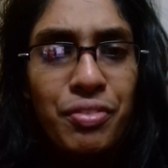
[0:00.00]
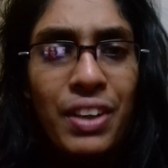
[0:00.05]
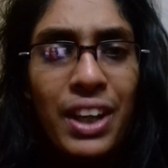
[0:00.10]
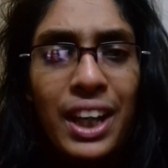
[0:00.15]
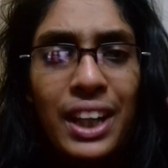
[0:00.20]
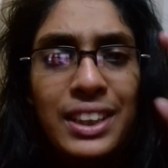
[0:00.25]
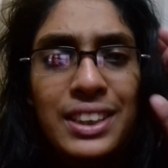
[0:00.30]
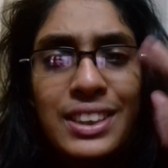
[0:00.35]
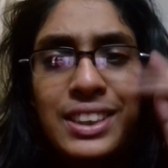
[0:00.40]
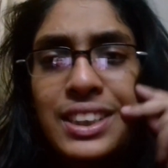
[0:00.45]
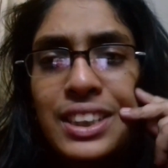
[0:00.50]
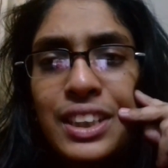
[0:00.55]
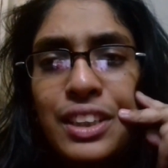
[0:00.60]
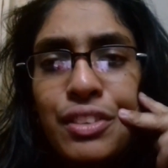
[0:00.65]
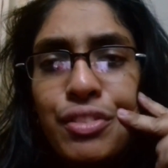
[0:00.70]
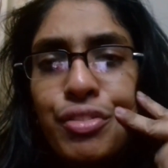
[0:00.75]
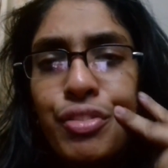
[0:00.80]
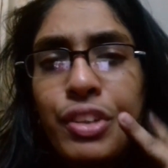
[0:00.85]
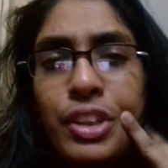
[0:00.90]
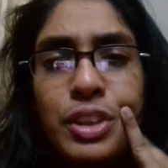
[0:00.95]

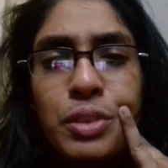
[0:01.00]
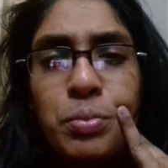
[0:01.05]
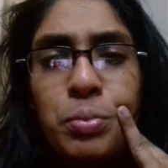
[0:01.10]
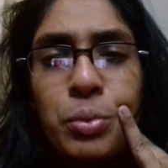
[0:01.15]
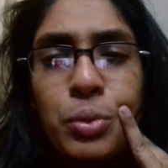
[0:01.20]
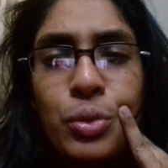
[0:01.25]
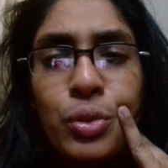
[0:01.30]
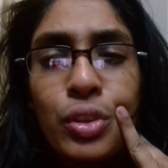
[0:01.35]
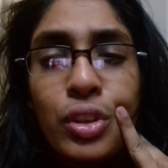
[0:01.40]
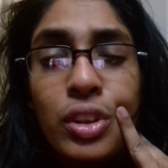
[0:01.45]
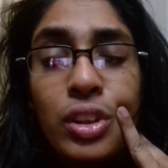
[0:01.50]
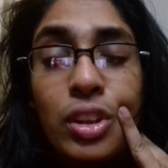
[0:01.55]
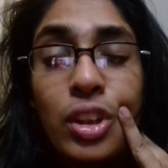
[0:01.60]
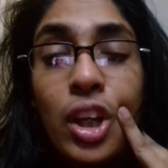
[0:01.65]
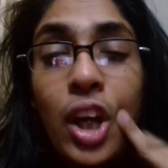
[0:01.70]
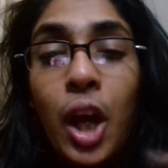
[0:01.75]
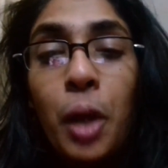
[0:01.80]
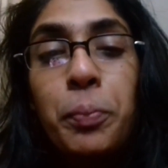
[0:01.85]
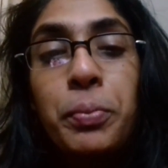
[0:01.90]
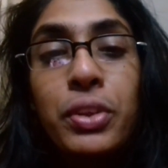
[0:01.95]
fancy Facebook
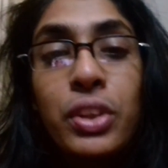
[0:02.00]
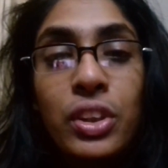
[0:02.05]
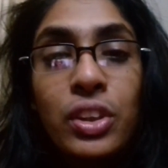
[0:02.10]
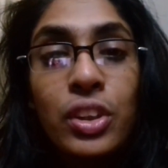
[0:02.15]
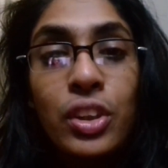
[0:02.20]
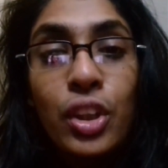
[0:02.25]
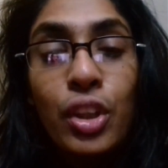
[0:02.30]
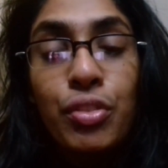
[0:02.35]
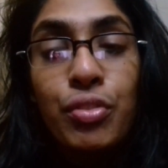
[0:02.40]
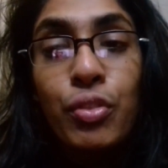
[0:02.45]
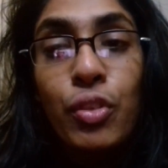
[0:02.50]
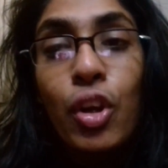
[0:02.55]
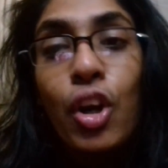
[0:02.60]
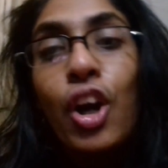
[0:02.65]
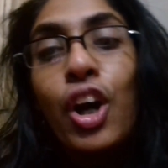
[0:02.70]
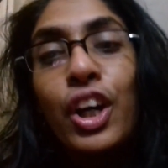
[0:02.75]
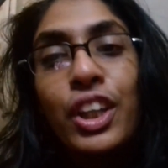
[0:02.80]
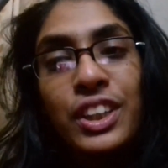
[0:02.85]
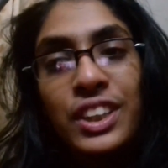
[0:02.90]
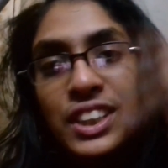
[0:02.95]
option of
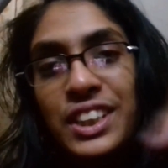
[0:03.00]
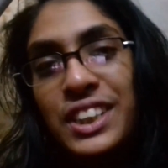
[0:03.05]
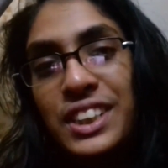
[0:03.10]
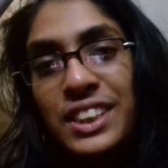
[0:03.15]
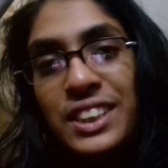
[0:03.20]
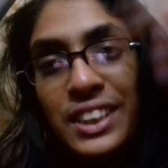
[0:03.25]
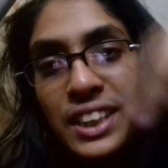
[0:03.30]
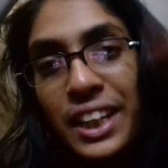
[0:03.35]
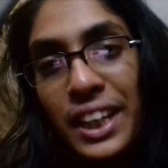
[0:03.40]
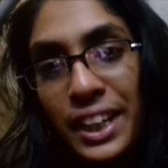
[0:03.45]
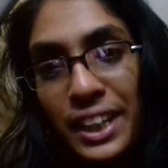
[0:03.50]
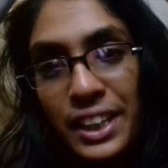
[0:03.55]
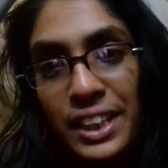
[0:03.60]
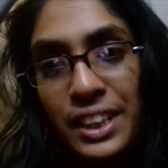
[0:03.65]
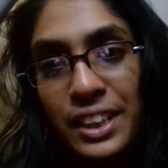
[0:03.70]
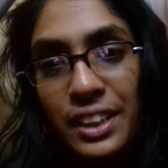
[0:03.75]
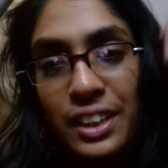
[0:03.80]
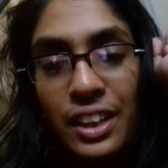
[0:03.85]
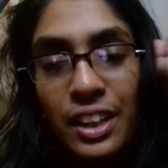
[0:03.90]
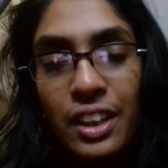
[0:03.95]
on this
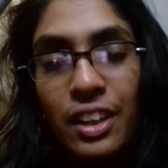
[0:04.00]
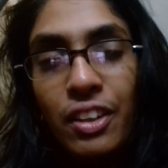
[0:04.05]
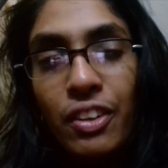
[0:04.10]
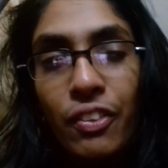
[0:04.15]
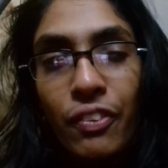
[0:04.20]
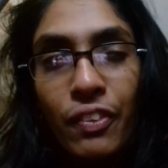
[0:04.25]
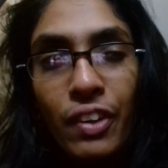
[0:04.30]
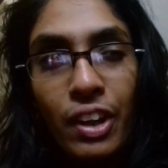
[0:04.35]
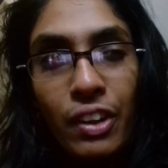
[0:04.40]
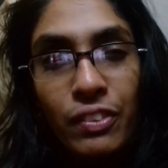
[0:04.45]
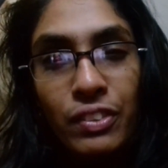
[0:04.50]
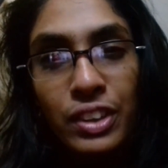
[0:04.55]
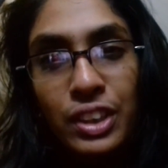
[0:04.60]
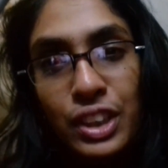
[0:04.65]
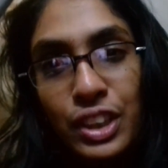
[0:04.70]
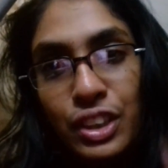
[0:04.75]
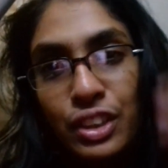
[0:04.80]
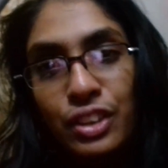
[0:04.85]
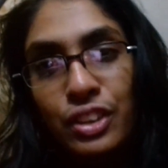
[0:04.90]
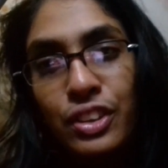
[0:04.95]
day around
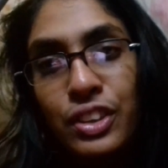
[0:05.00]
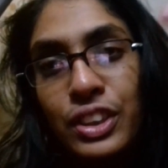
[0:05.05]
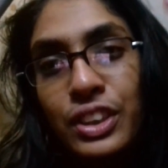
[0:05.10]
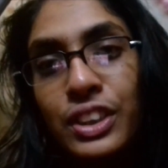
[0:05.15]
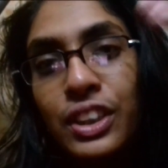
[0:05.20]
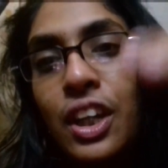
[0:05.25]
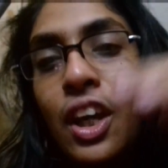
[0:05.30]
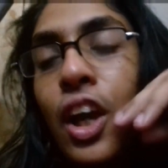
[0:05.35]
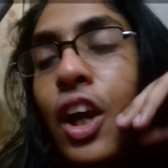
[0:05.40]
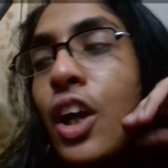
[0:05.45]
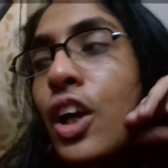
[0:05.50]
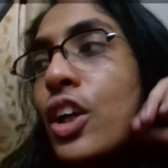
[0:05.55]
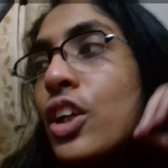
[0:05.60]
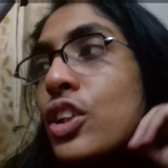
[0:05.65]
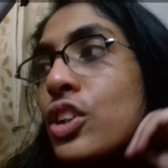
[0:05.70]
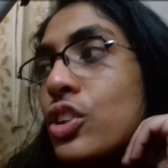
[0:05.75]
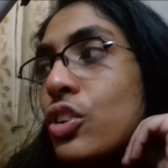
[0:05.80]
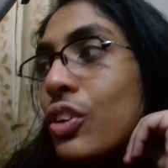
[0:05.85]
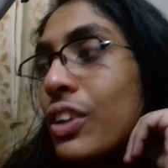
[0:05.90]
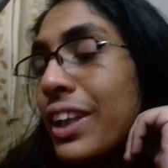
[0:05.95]
the years.
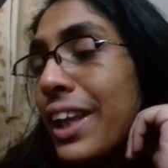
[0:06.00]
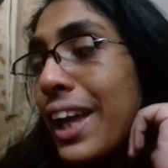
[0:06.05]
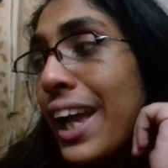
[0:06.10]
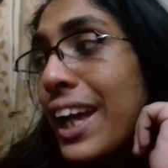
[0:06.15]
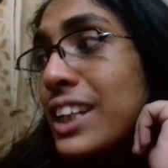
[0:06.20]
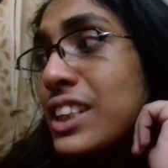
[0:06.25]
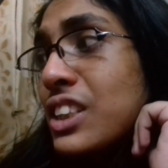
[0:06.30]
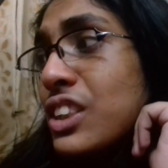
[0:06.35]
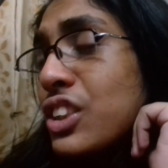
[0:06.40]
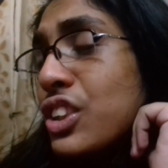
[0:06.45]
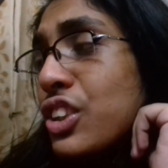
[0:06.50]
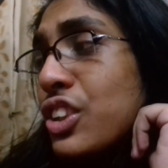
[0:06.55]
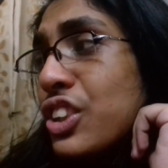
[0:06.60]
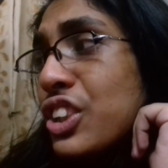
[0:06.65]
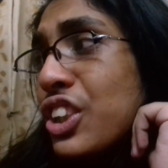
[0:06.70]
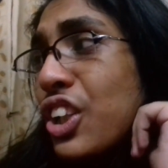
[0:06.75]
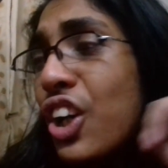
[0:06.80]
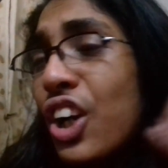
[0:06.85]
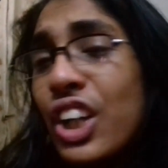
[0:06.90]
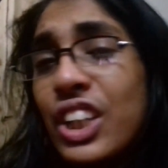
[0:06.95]
So last
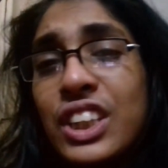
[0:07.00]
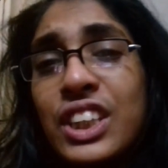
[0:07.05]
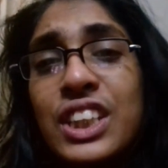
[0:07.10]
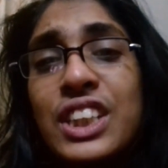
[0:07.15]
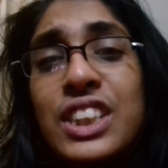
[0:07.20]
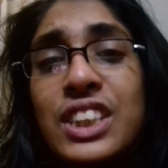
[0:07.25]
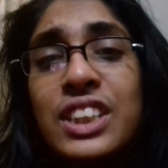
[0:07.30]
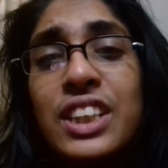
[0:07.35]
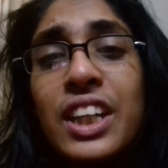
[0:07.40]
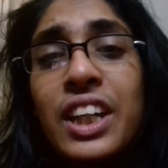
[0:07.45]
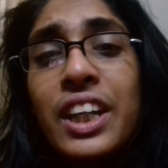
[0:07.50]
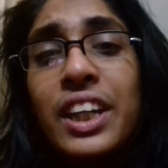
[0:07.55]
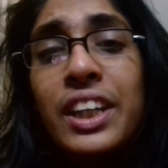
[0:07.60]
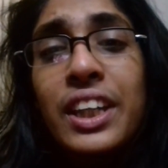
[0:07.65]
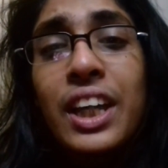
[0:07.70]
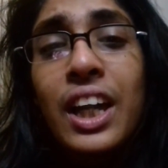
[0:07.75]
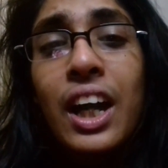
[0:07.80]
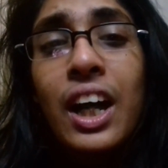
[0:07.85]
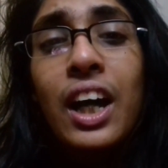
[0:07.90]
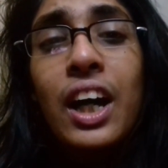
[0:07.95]
year on this
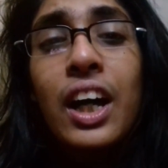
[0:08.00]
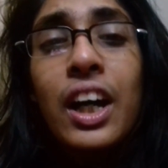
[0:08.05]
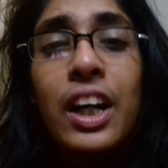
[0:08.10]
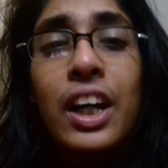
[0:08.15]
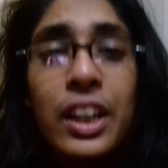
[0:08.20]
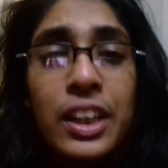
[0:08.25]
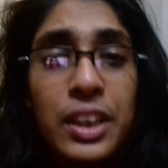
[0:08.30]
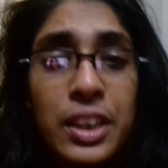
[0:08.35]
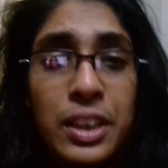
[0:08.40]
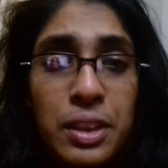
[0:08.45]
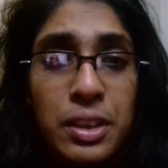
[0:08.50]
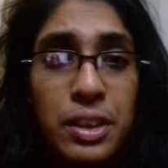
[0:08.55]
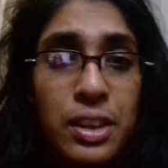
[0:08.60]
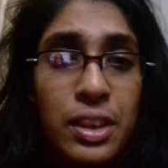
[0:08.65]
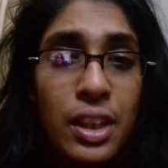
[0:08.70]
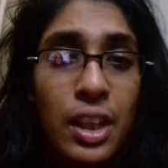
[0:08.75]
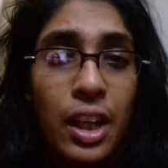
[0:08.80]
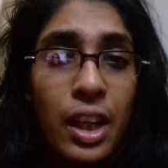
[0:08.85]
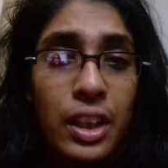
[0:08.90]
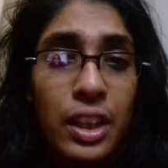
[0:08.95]
day, I
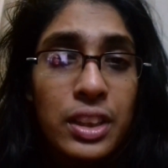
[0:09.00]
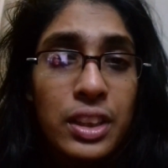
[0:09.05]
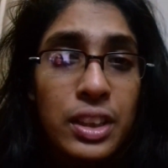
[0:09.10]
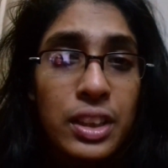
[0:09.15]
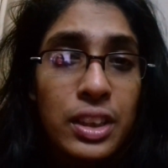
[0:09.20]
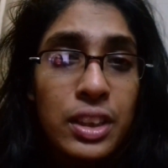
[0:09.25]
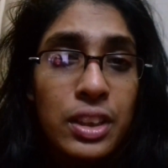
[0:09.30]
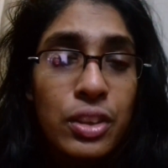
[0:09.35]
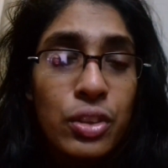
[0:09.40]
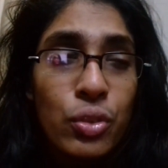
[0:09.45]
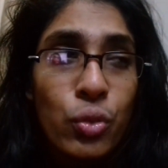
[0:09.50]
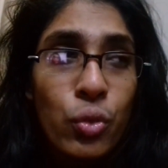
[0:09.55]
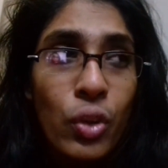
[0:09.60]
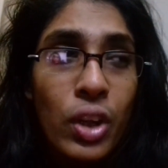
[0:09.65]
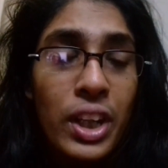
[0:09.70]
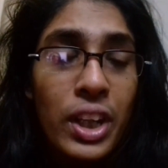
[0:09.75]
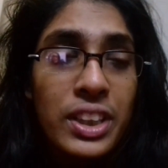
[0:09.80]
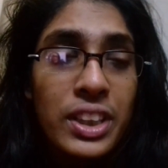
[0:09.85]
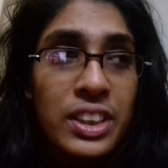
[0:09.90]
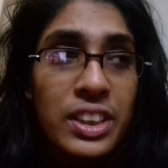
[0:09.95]
did
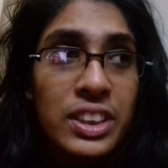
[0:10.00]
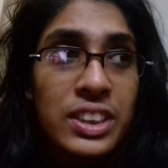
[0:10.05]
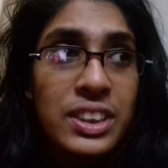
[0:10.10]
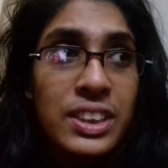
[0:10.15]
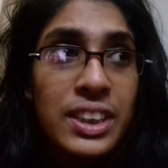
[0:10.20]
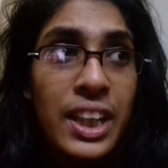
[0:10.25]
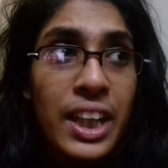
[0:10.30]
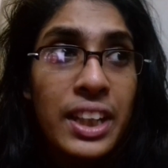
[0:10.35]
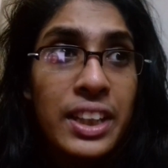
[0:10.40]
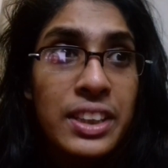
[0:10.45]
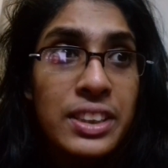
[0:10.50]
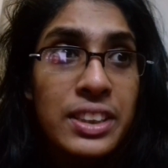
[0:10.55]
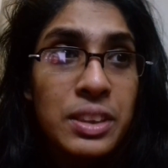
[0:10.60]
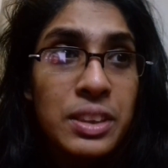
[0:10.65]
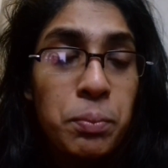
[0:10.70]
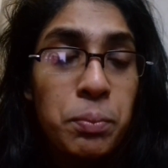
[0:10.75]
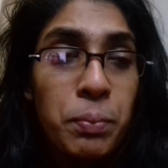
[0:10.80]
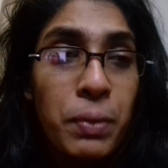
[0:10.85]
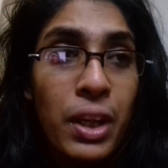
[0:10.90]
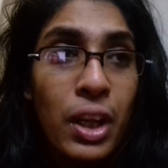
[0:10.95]
write a
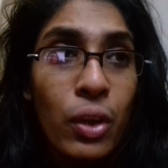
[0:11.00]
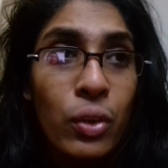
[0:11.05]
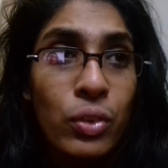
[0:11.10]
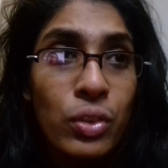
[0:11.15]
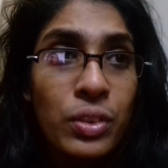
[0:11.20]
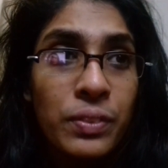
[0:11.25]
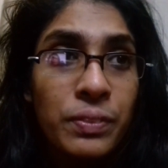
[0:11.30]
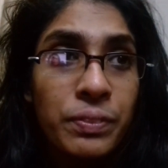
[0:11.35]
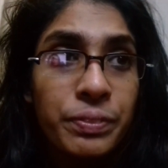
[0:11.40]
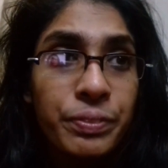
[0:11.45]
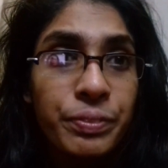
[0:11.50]
status about.